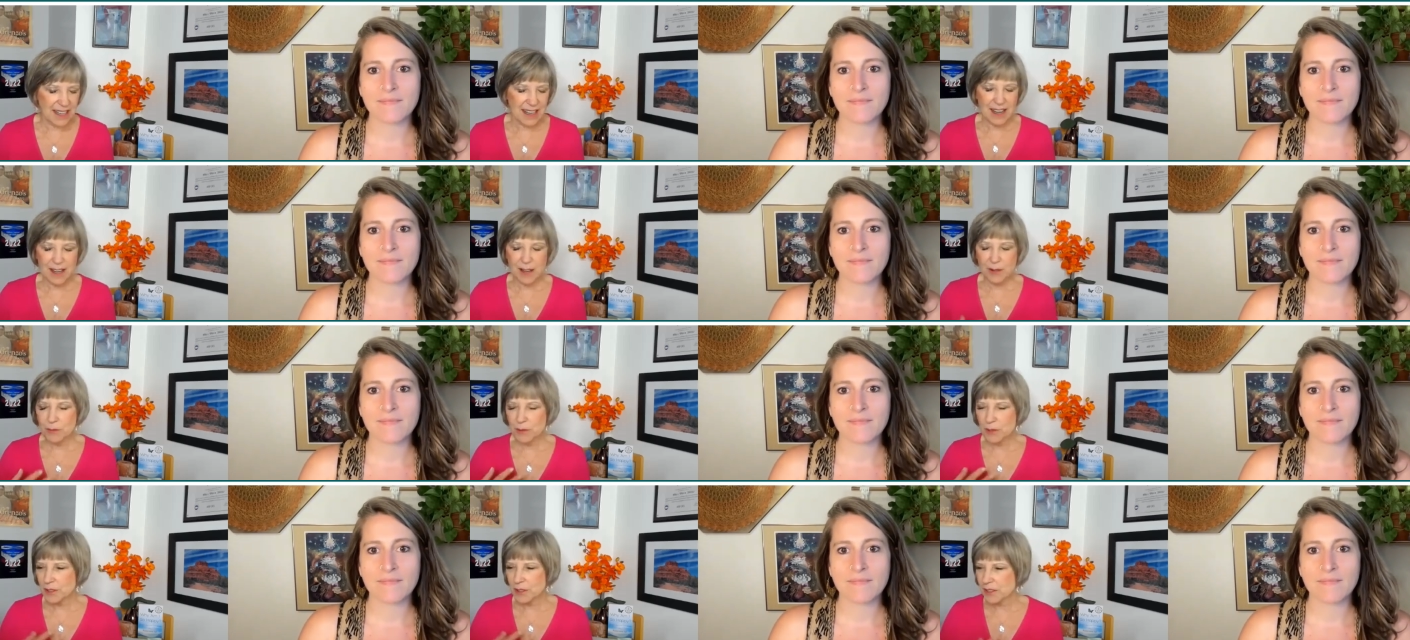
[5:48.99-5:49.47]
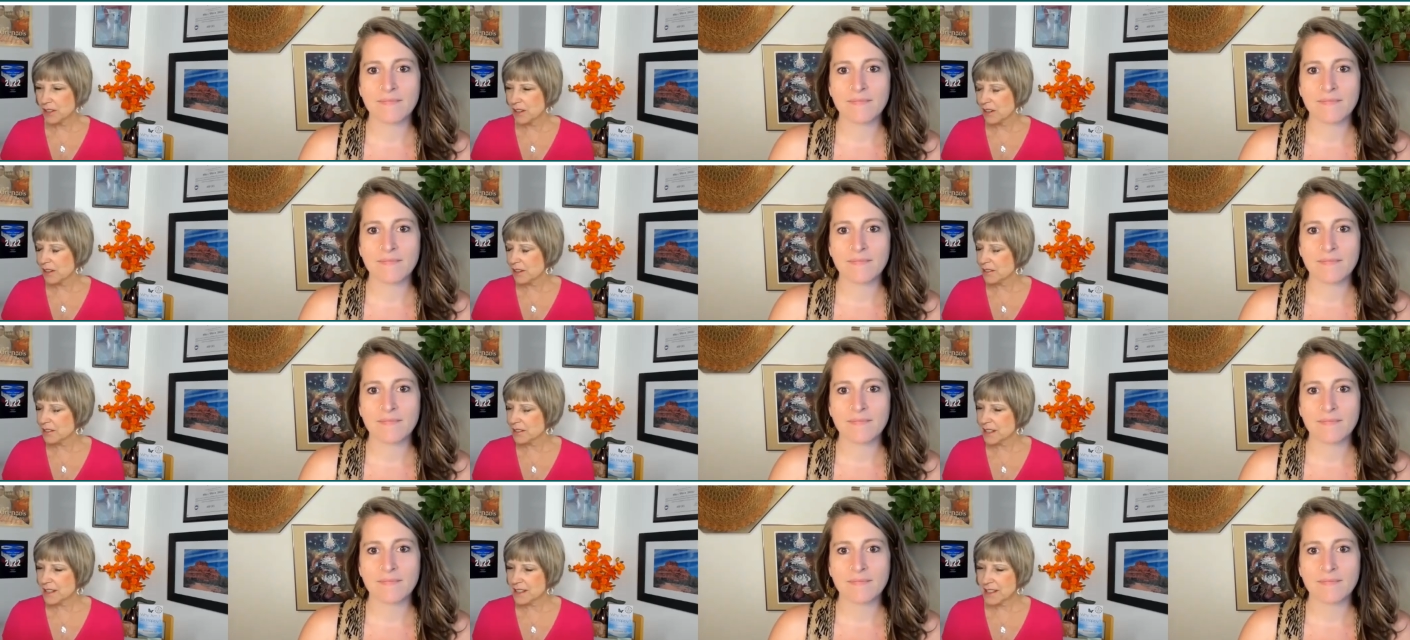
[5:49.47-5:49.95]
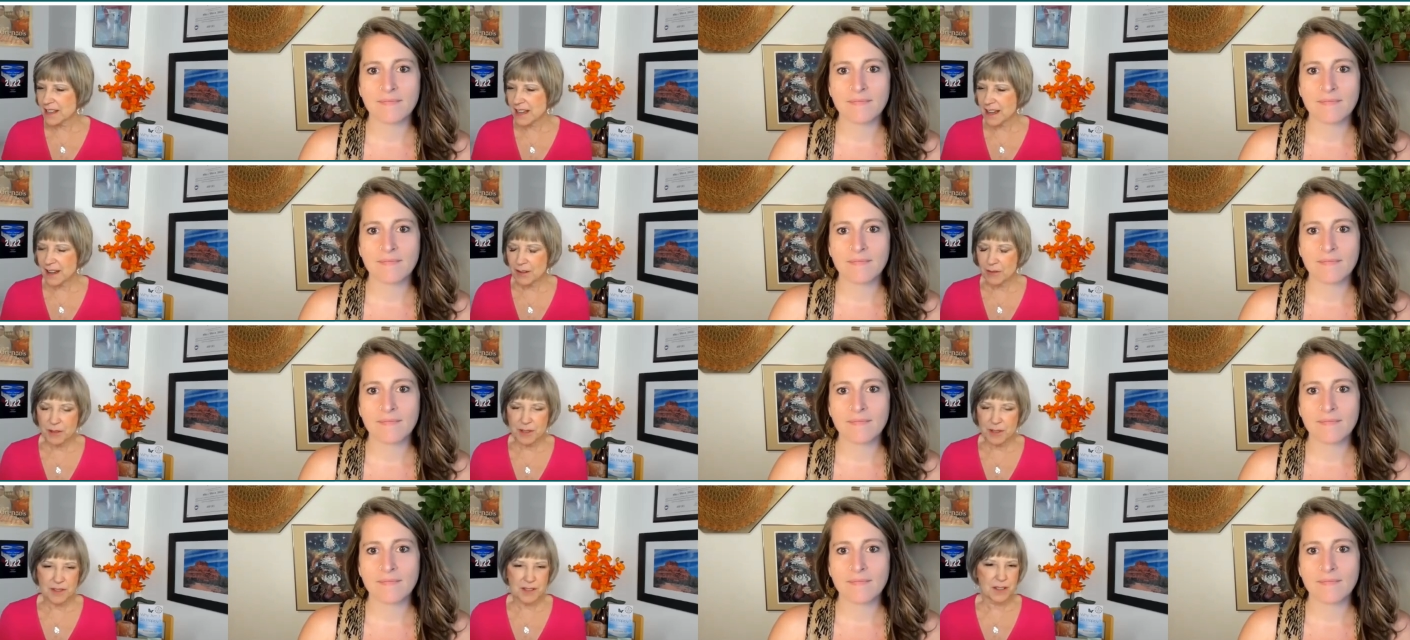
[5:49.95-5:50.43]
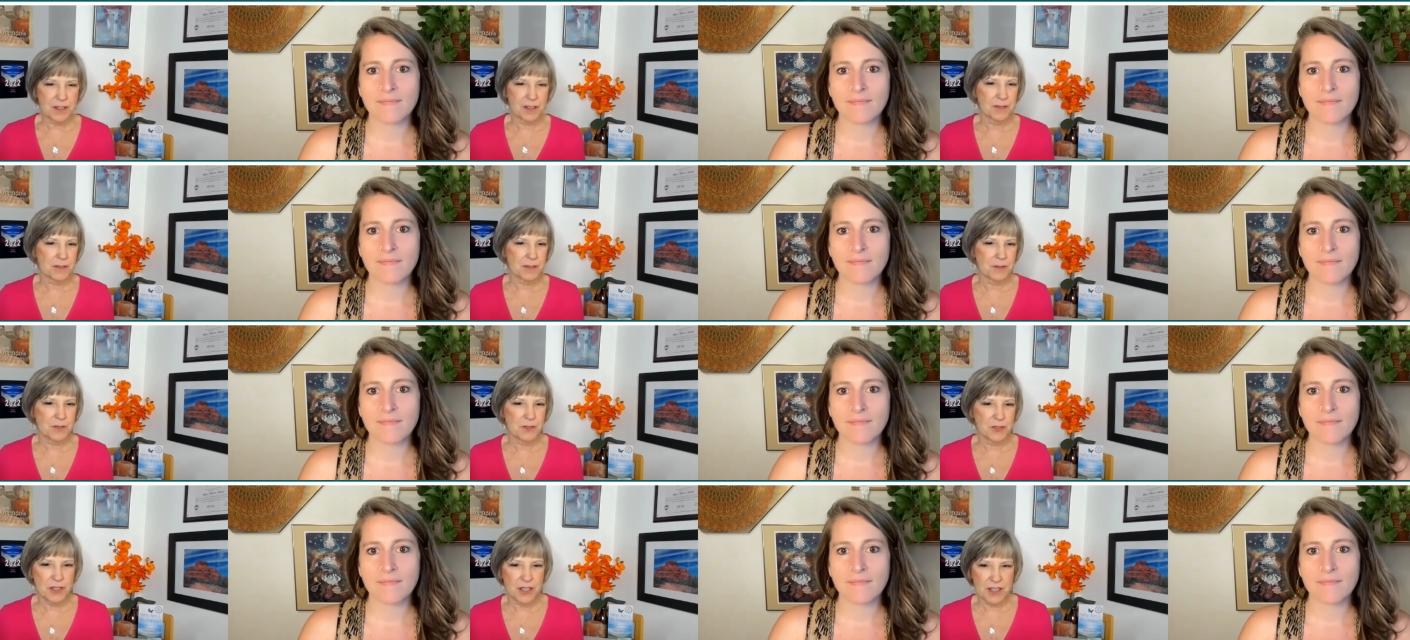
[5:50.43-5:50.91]
Speaker 1: I worked all these hours, all
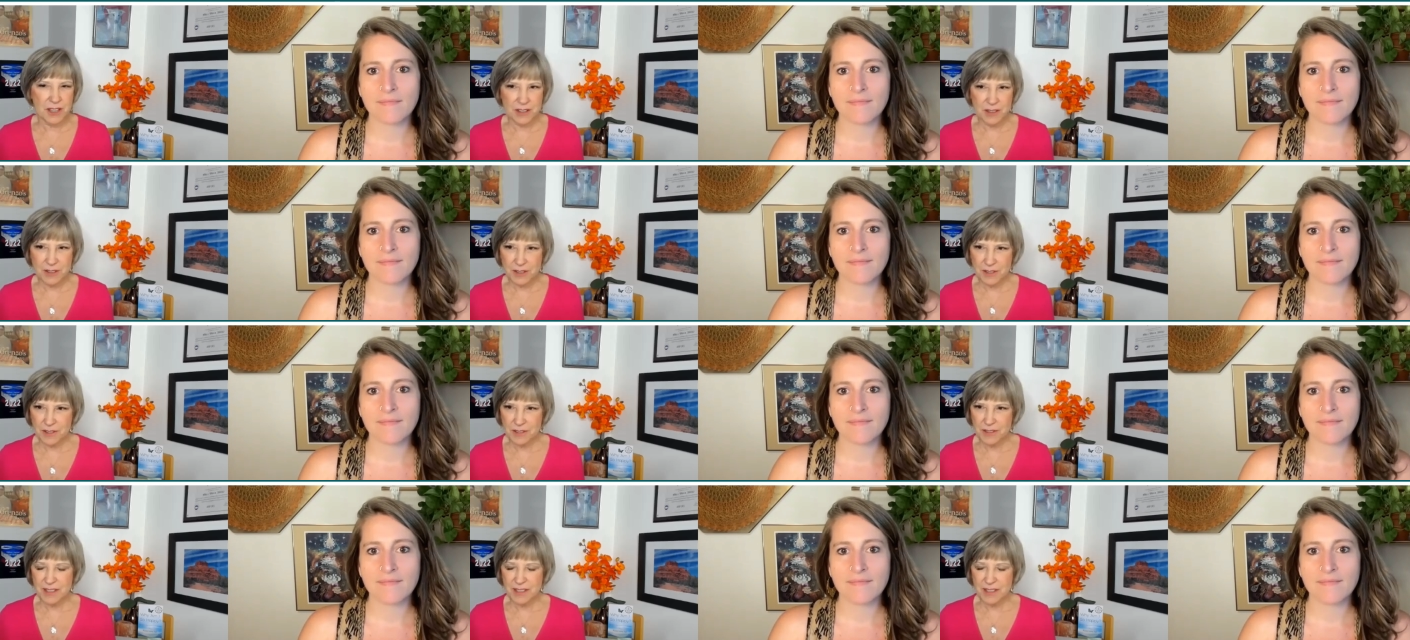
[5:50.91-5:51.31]
those years,